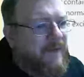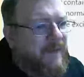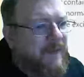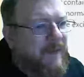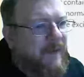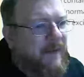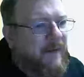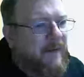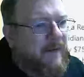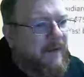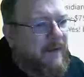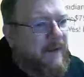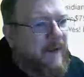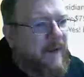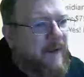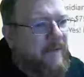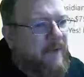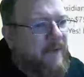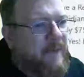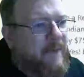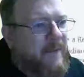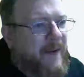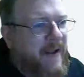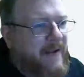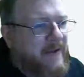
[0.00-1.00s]
they got
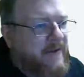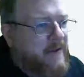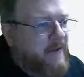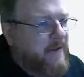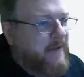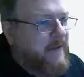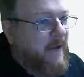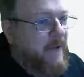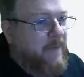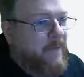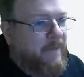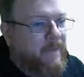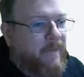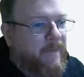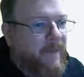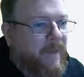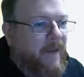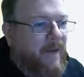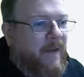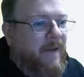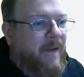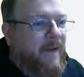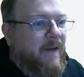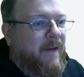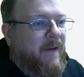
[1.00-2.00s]
from Magic. Now,
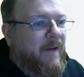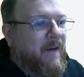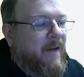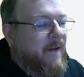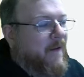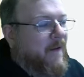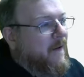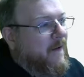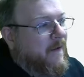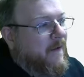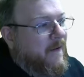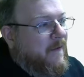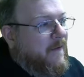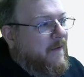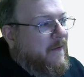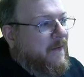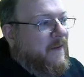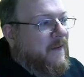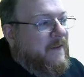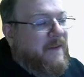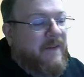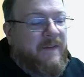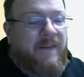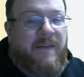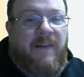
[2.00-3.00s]

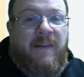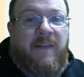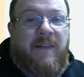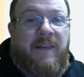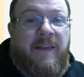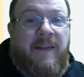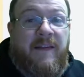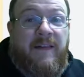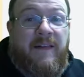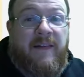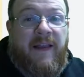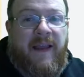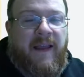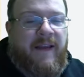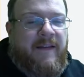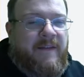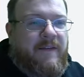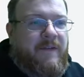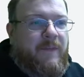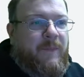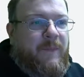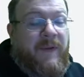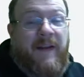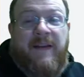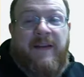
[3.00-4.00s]
this is the
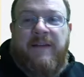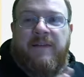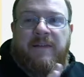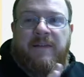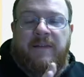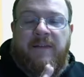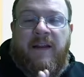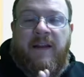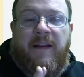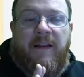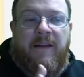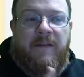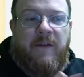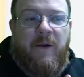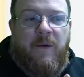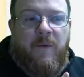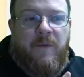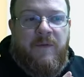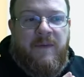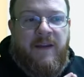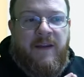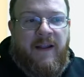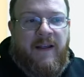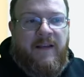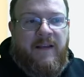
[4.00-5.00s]
last place that I know
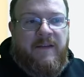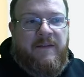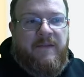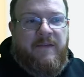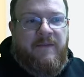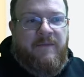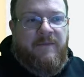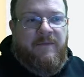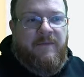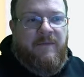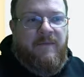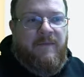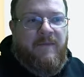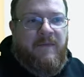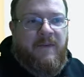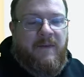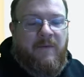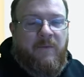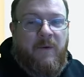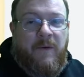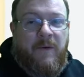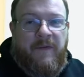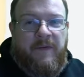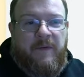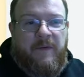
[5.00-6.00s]
that has
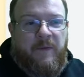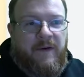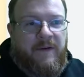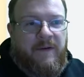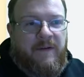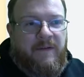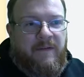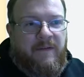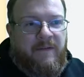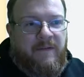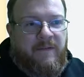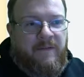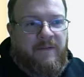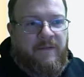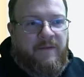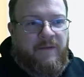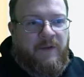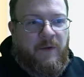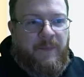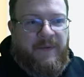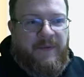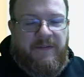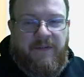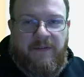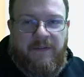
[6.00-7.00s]
151
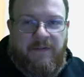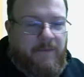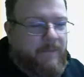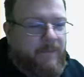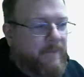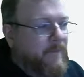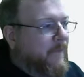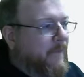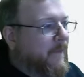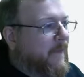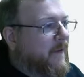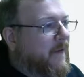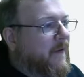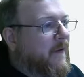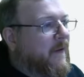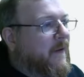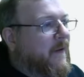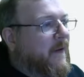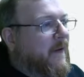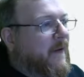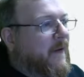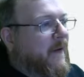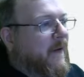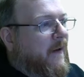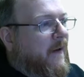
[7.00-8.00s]
UPCs.
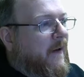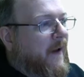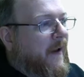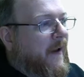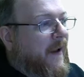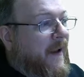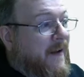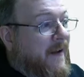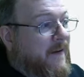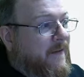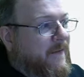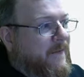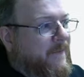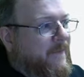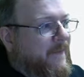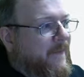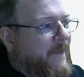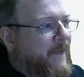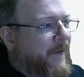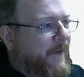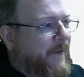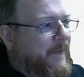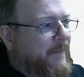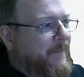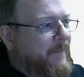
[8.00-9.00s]
And
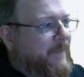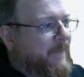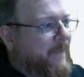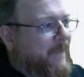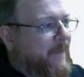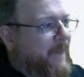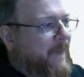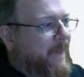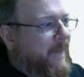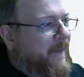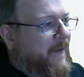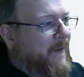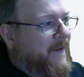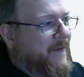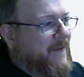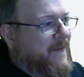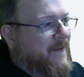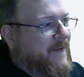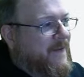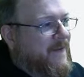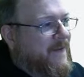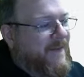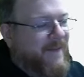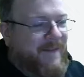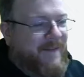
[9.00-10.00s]
look,
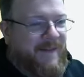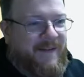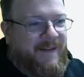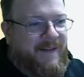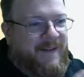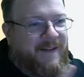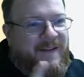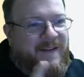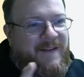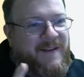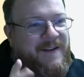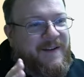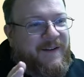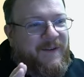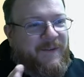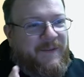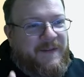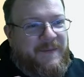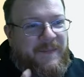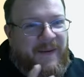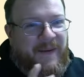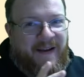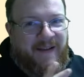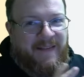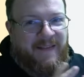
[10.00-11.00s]
you can only
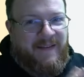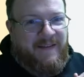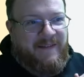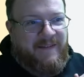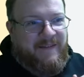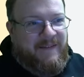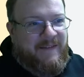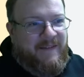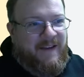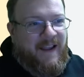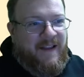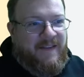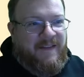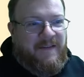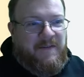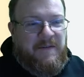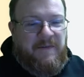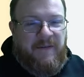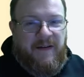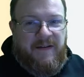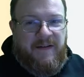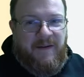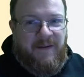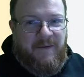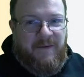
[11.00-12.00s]
buy these at
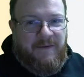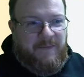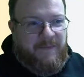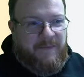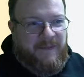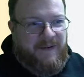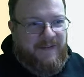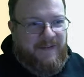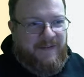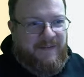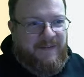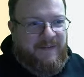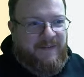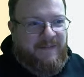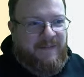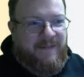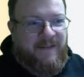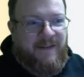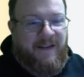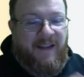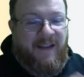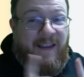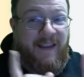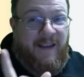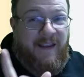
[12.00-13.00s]
$75 a piece
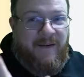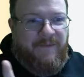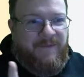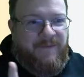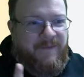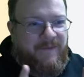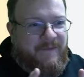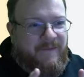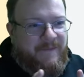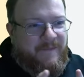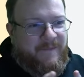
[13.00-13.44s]
if